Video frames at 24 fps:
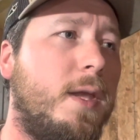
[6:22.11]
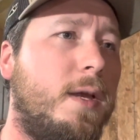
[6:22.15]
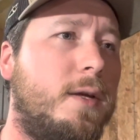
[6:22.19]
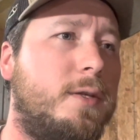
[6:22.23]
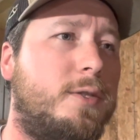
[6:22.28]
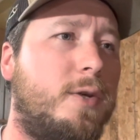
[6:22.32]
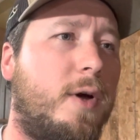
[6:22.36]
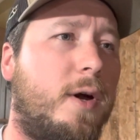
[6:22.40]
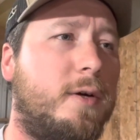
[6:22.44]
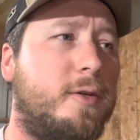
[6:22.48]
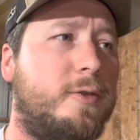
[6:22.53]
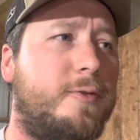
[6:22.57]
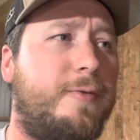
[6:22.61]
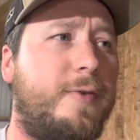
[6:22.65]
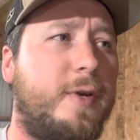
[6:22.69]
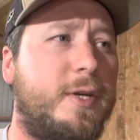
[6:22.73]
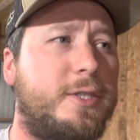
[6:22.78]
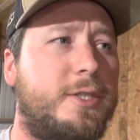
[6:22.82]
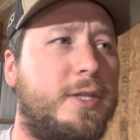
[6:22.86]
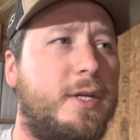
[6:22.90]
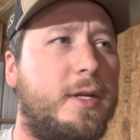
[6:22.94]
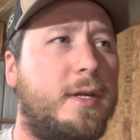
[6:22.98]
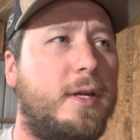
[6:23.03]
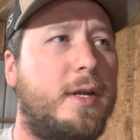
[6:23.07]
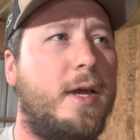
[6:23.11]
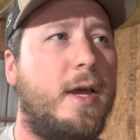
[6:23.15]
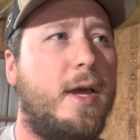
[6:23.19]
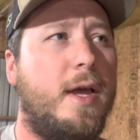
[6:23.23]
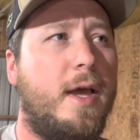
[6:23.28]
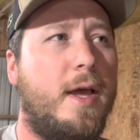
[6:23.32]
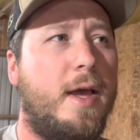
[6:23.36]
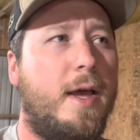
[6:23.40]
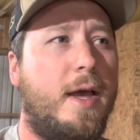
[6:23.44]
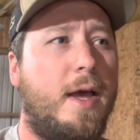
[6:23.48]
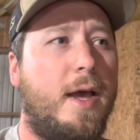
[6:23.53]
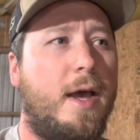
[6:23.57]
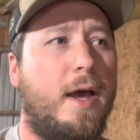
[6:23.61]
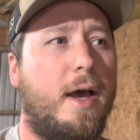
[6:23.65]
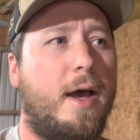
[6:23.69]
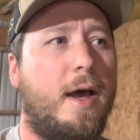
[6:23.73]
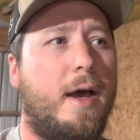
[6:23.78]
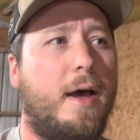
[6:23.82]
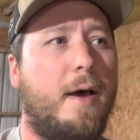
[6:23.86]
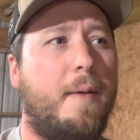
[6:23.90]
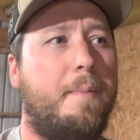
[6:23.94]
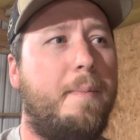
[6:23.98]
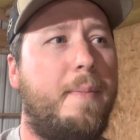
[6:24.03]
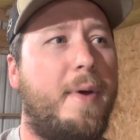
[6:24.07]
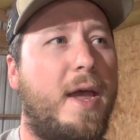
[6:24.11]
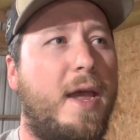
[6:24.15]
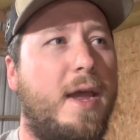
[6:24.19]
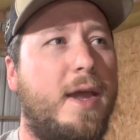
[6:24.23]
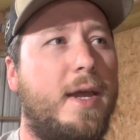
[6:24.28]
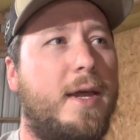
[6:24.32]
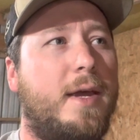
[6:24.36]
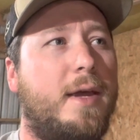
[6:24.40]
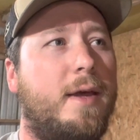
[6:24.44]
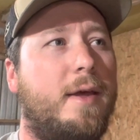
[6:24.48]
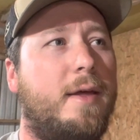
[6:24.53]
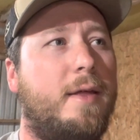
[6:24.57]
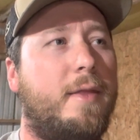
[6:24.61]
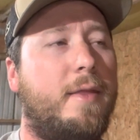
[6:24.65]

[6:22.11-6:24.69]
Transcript: So I was fishing a bank